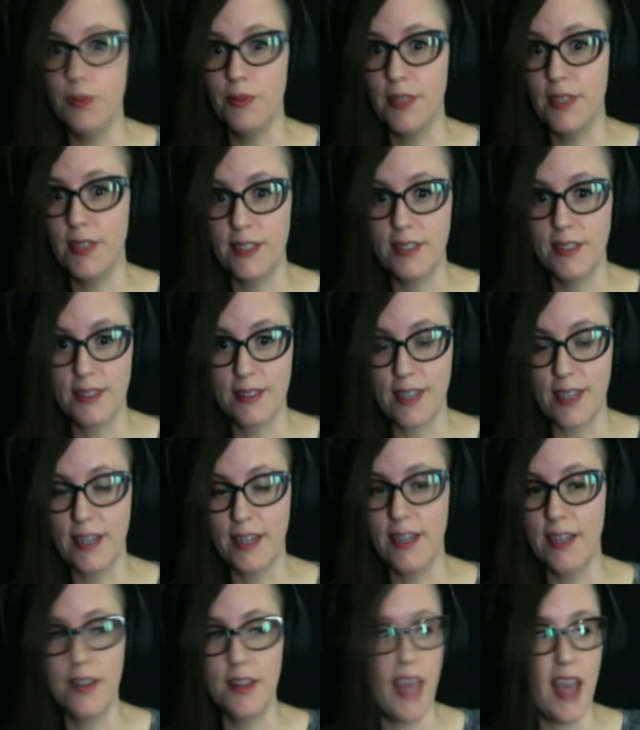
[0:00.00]
this is
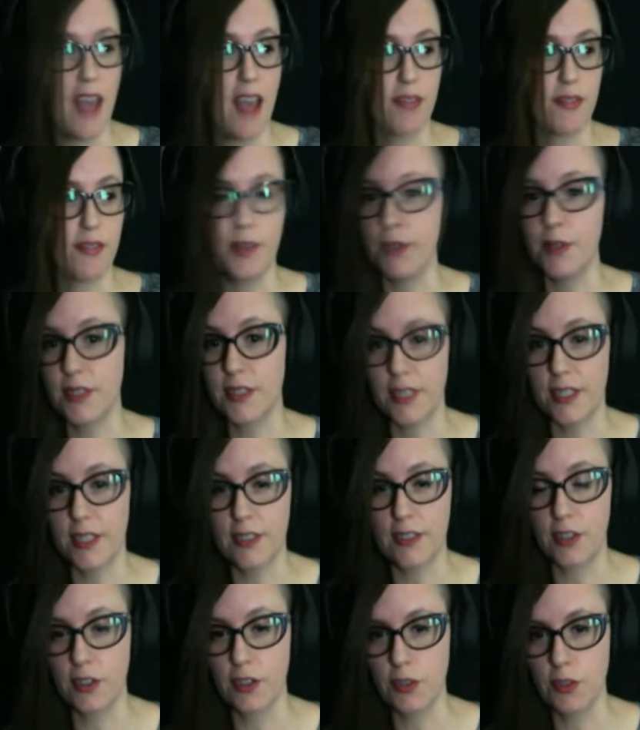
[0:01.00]
gonna, everyone's gonna
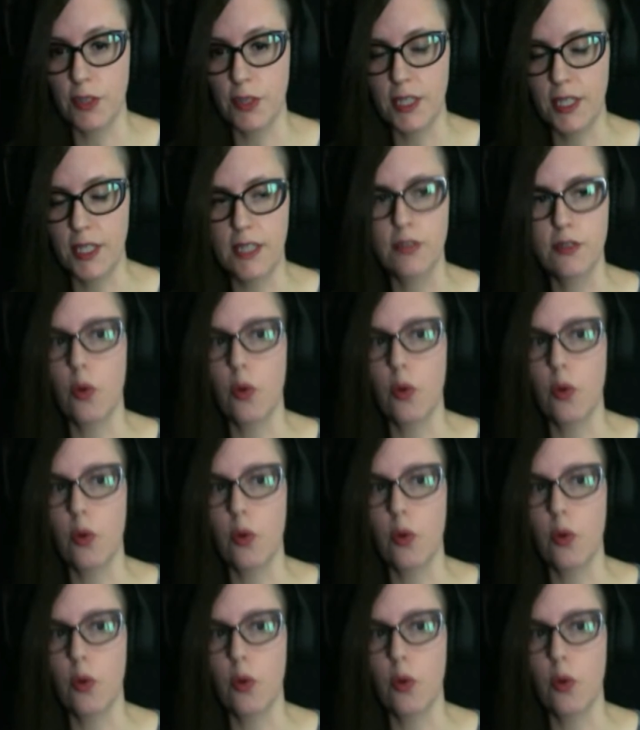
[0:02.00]
start doing this.